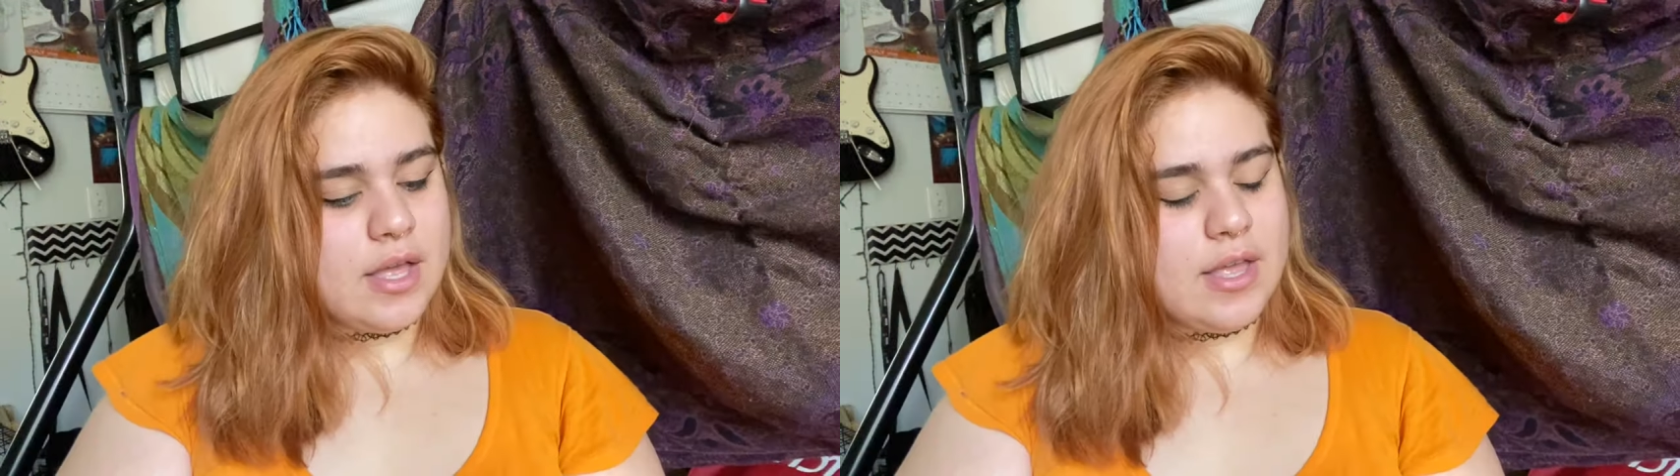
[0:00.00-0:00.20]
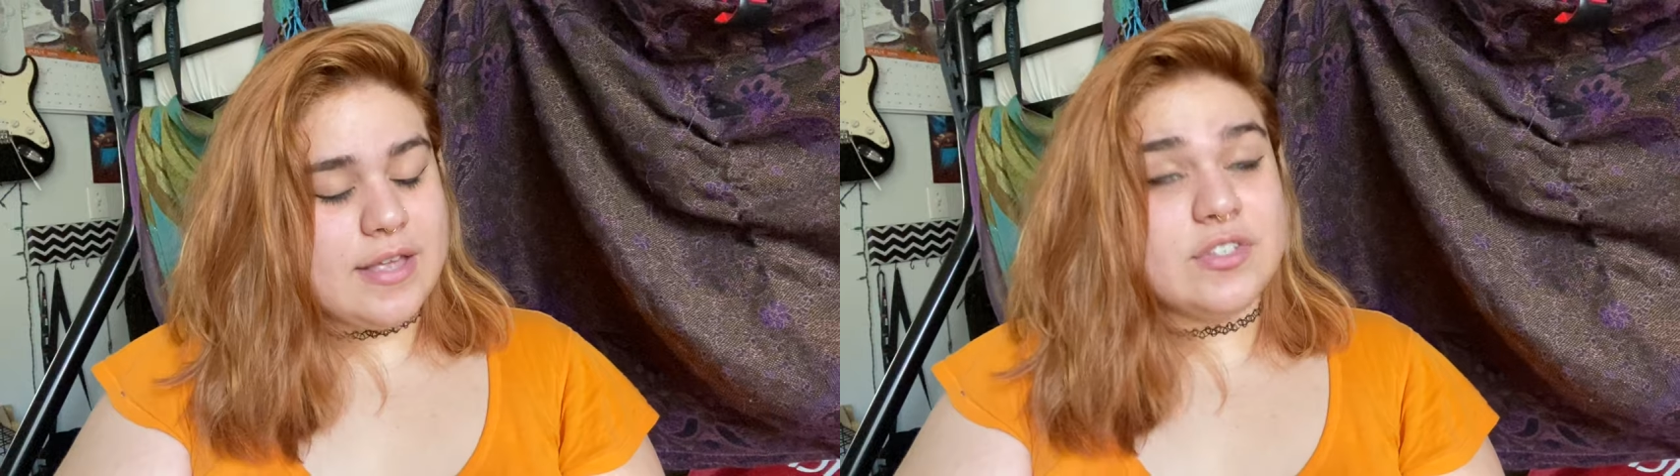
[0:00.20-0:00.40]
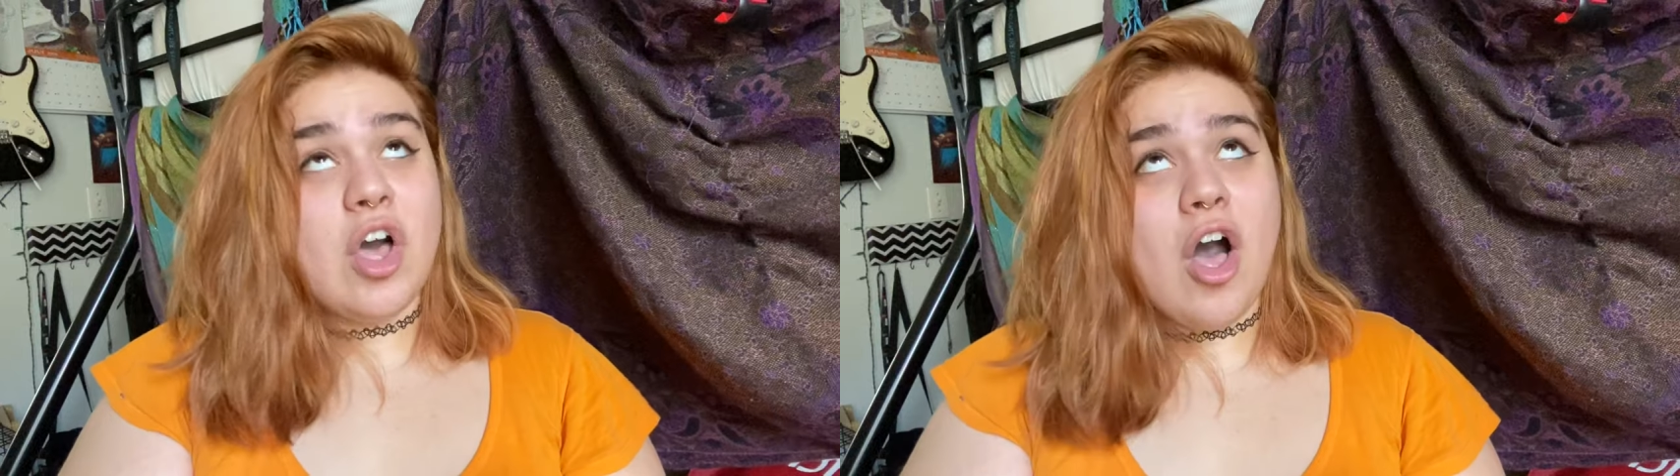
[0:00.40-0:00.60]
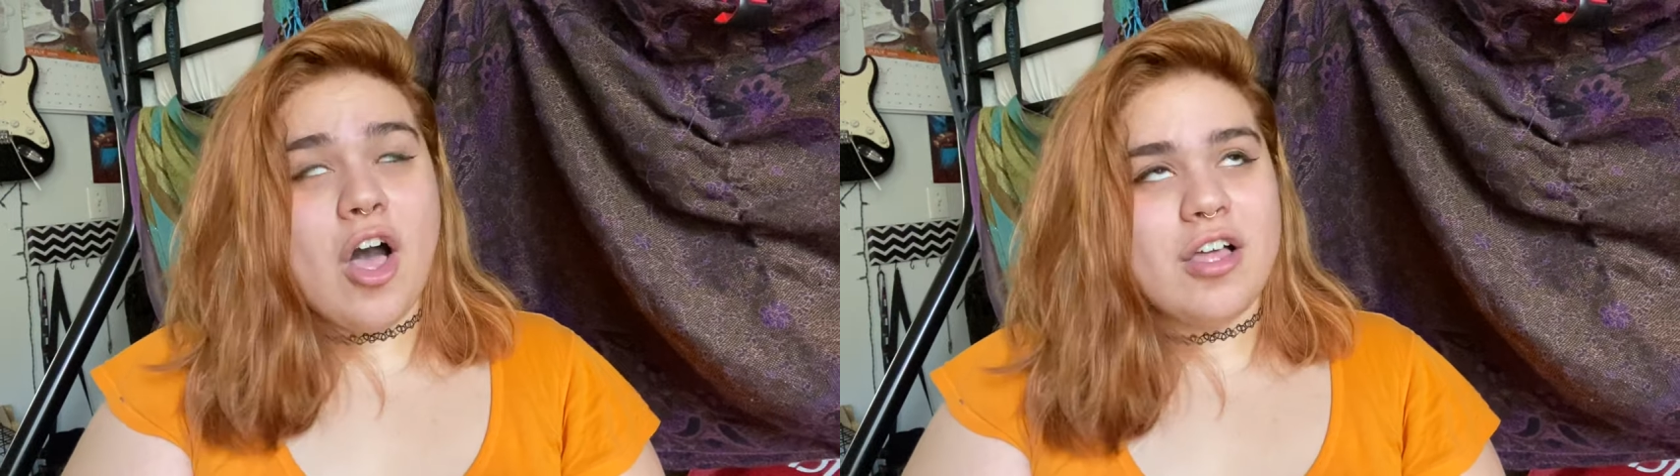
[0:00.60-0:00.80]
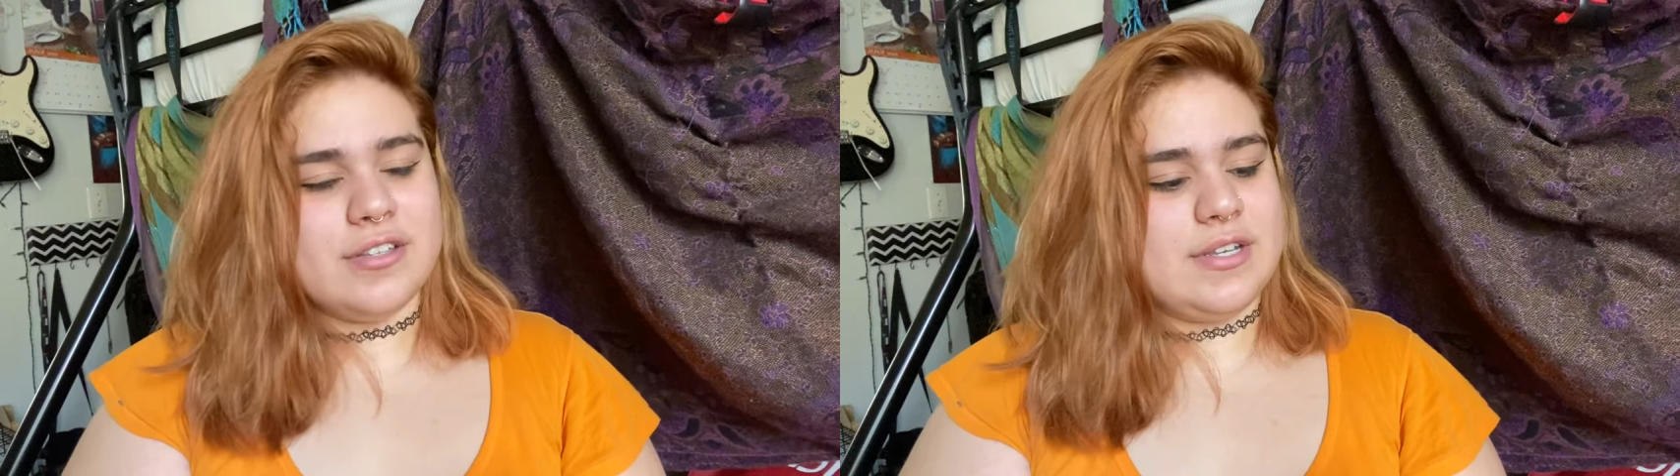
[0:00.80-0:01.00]
It's
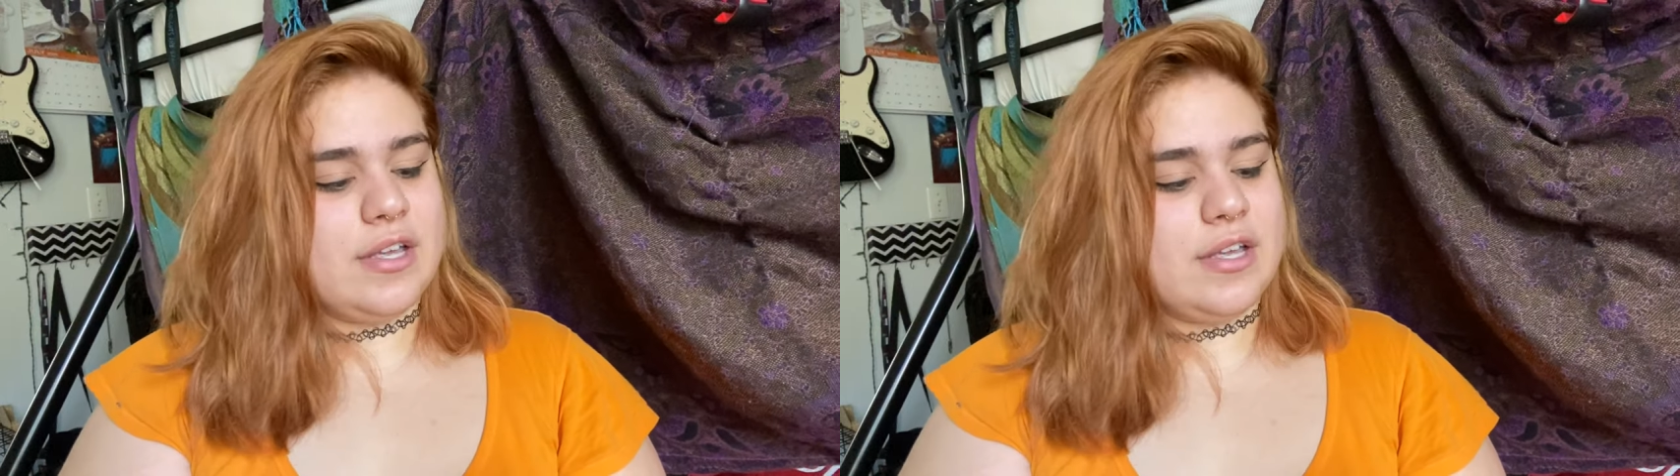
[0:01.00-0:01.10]
called